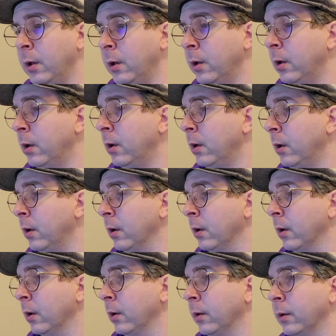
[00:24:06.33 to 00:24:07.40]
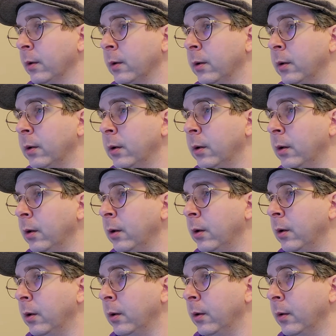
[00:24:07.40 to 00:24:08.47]

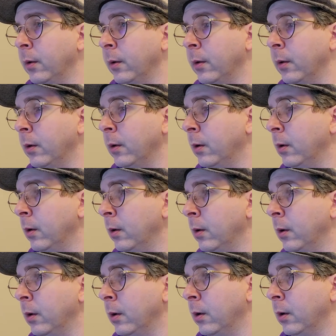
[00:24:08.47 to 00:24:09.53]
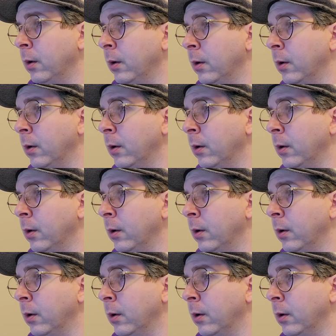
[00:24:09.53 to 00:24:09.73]
No one is speaking in this clip.